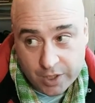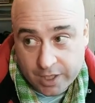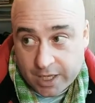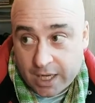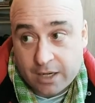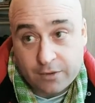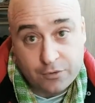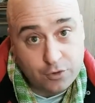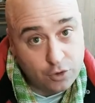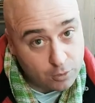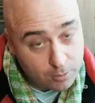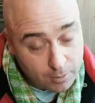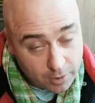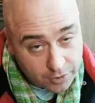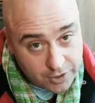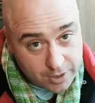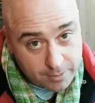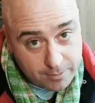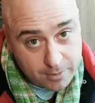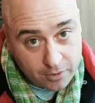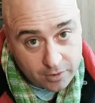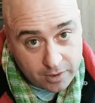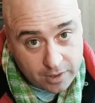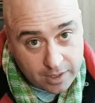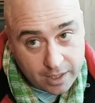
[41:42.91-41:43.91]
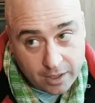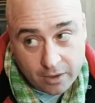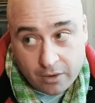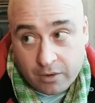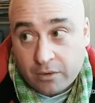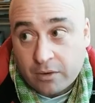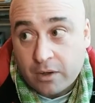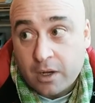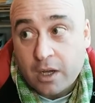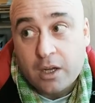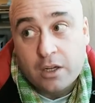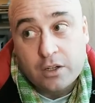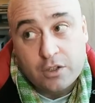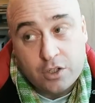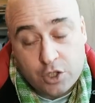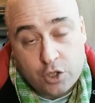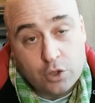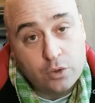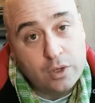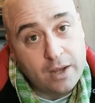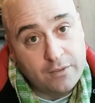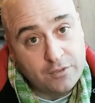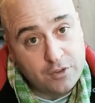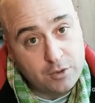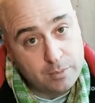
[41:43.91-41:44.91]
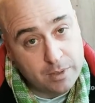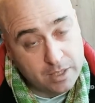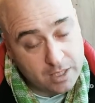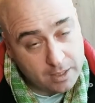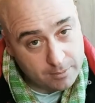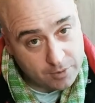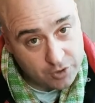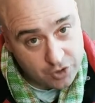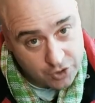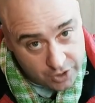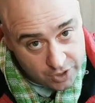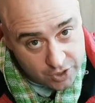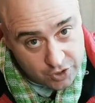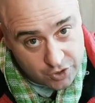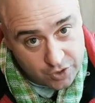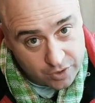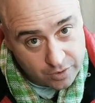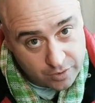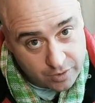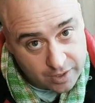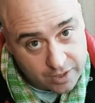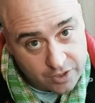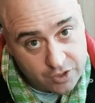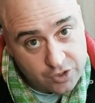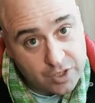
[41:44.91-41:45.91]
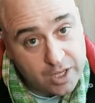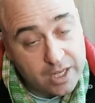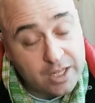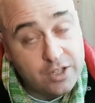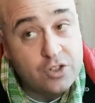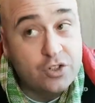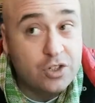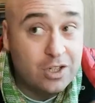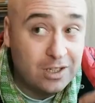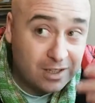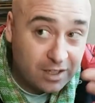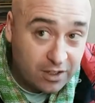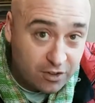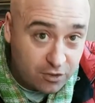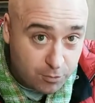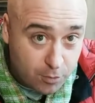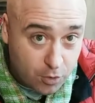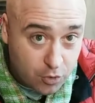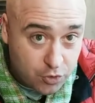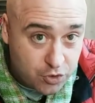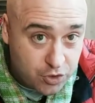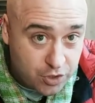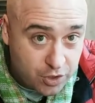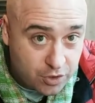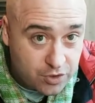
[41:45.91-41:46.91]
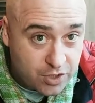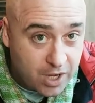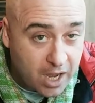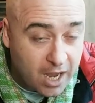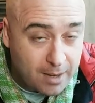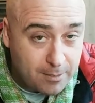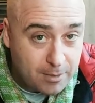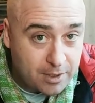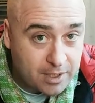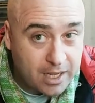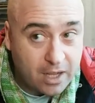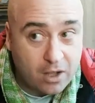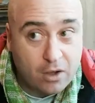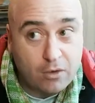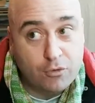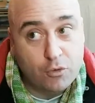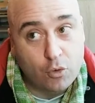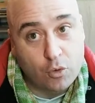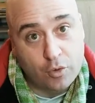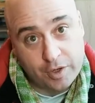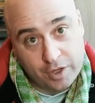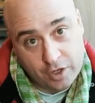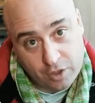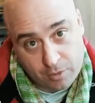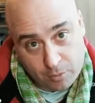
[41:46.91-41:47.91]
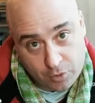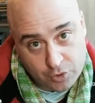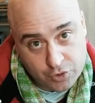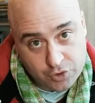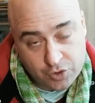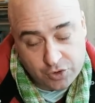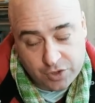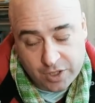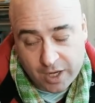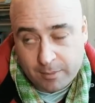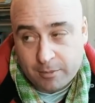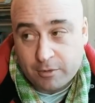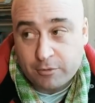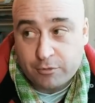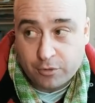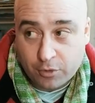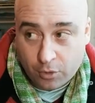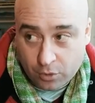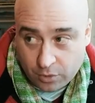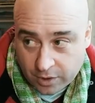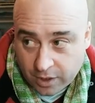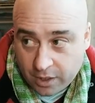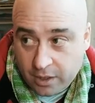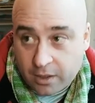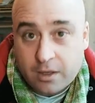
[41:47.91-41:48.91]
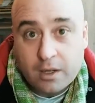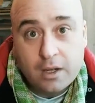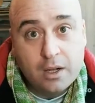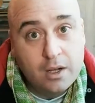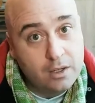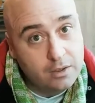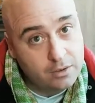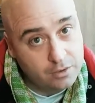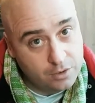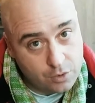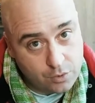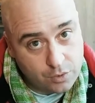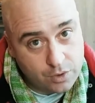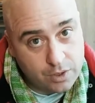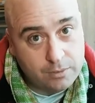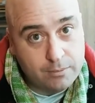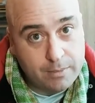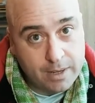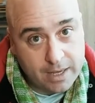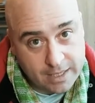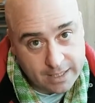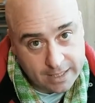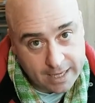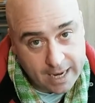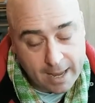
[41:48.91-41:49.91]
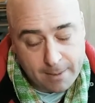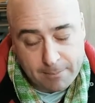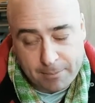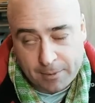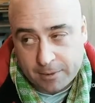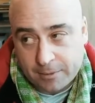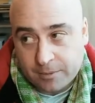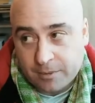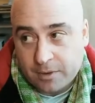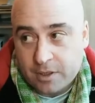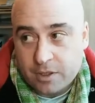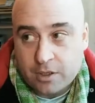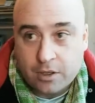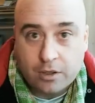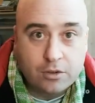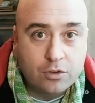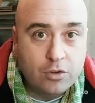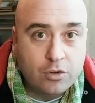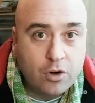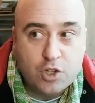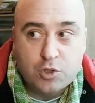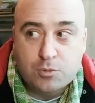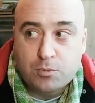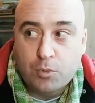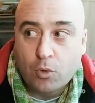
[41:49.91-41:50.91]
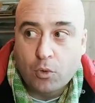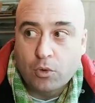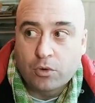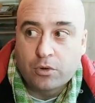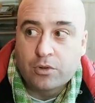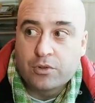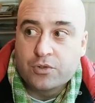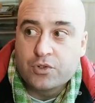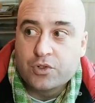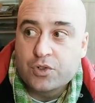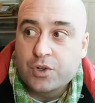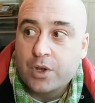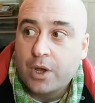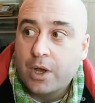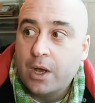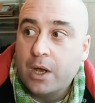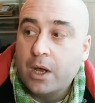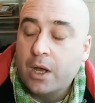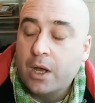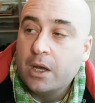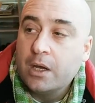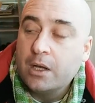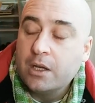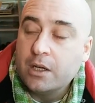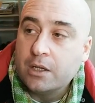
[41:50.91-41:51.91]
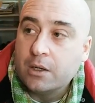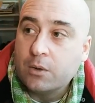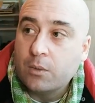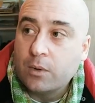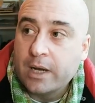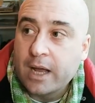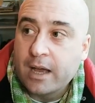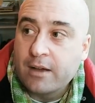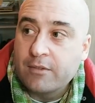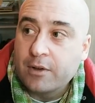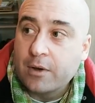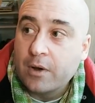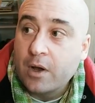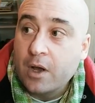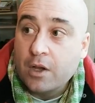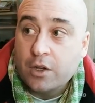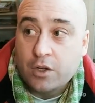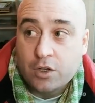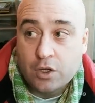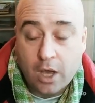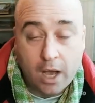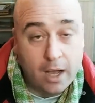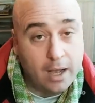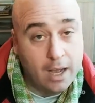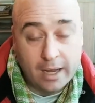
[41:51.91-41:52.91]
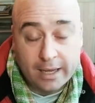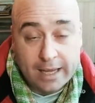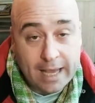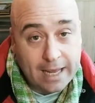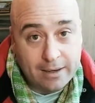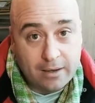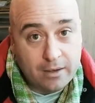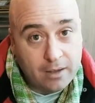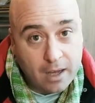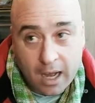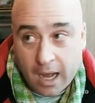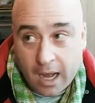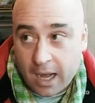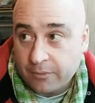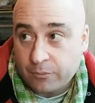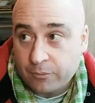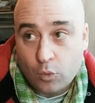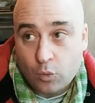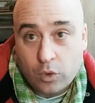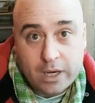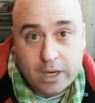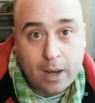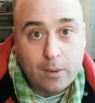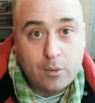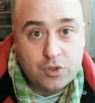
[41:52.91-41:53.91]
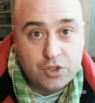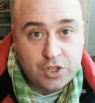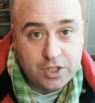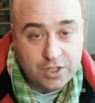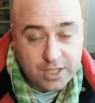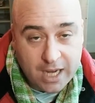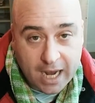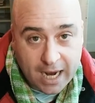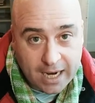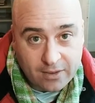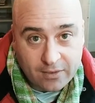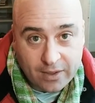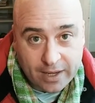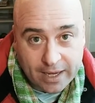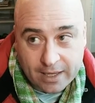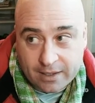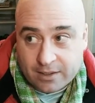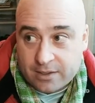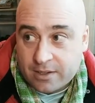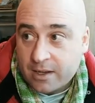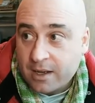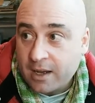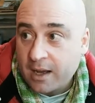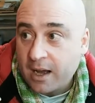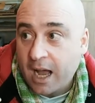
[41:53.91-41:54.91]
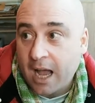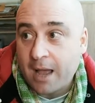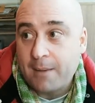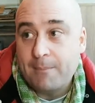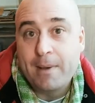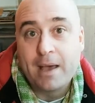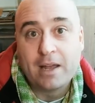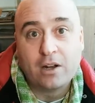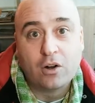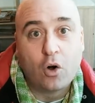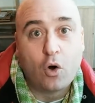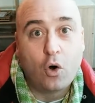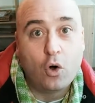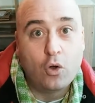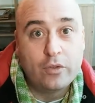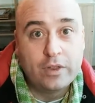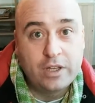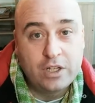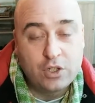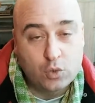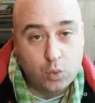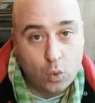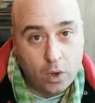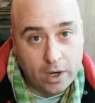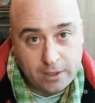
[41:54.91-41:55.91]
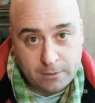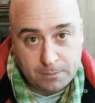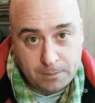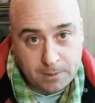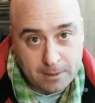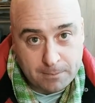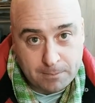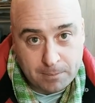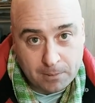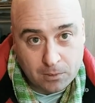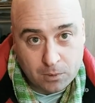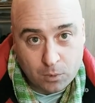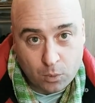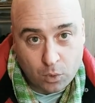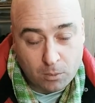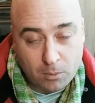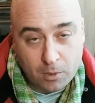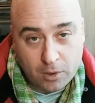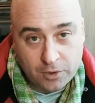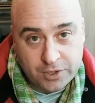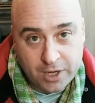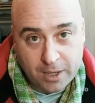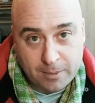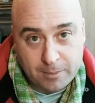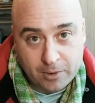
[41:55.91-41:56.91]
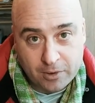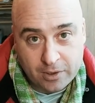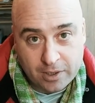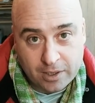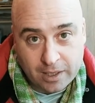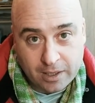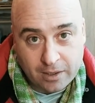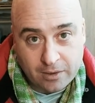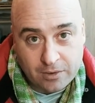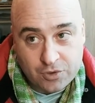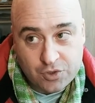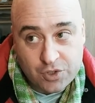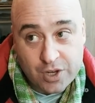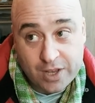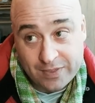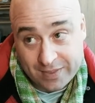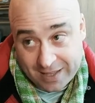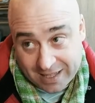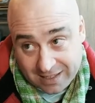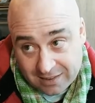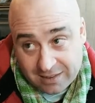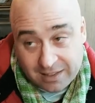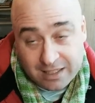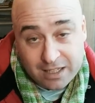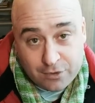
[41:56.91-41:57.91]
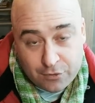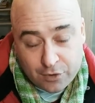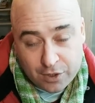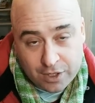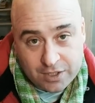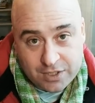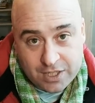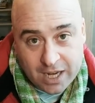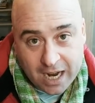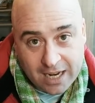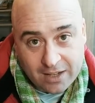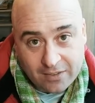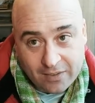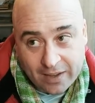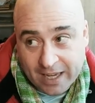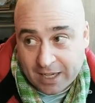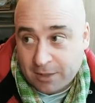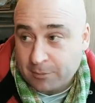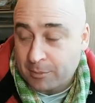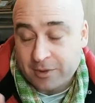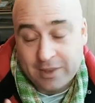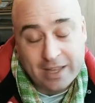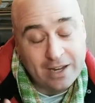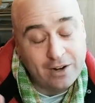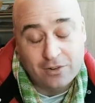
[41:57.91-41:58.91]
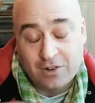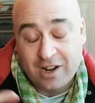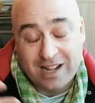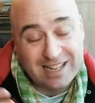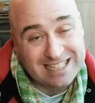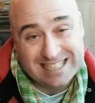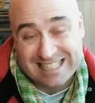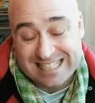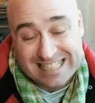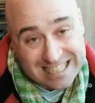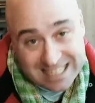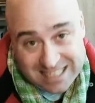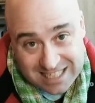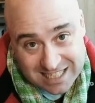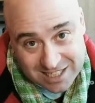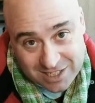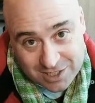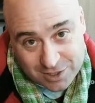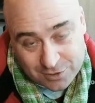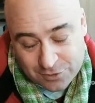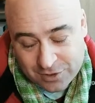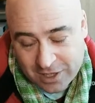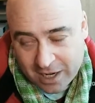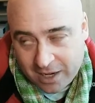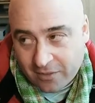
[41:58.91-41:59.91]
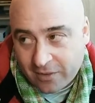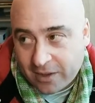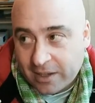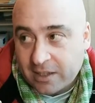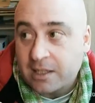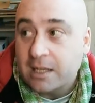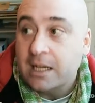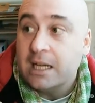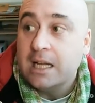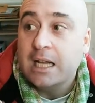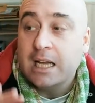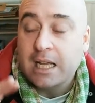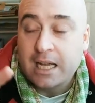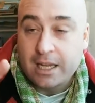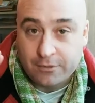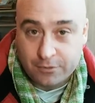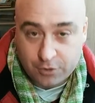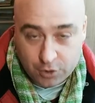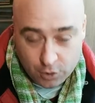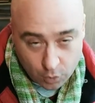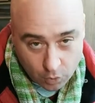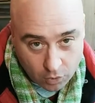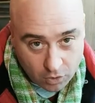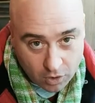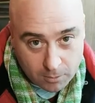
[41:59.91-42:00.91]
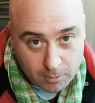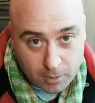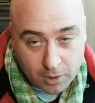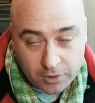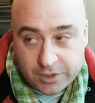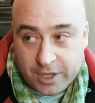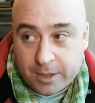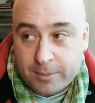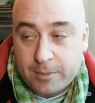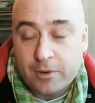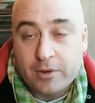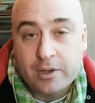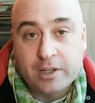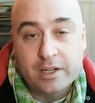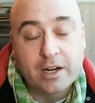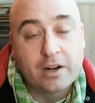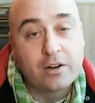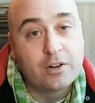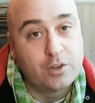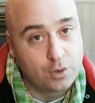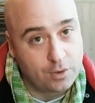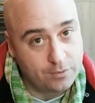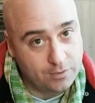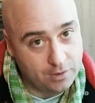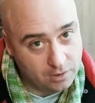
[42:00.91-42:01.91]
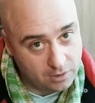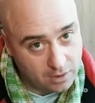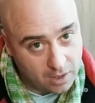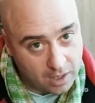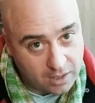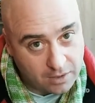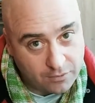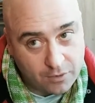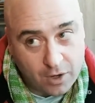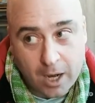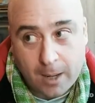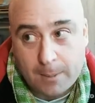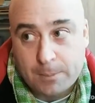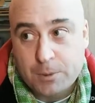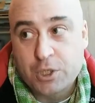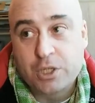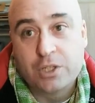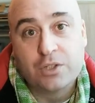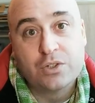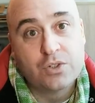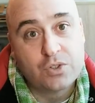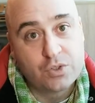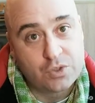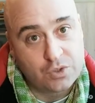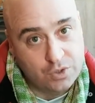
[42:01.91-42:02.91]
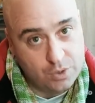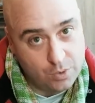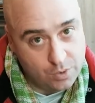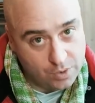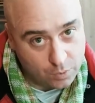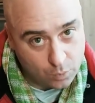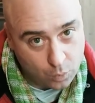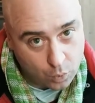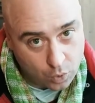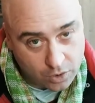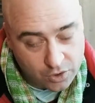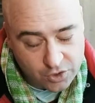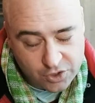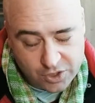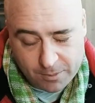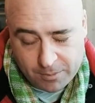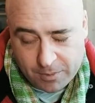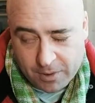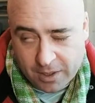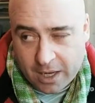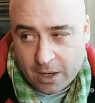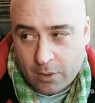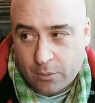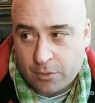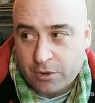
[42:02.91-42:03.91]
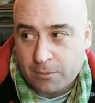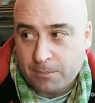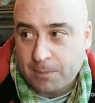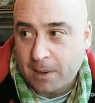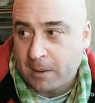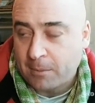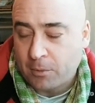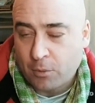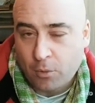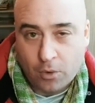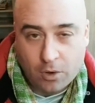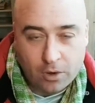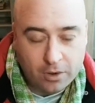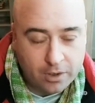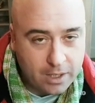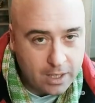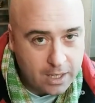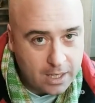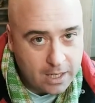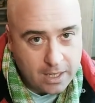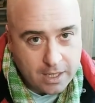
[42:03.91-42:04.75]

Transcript: Again, if you're a multimillionaire, you don't have to become a citizen of the United States to live most of your time in California or most of your time in Florida. You can make it happen. You can cross borders, you know, what have you. you again, uh, when I was in Thailand, I met all these white people who are multimillionaires and they live in Thailand, but they are not citizens of Thailand. If you're a multimillionaire, you have a lot of options. You can work something out with the paperwork.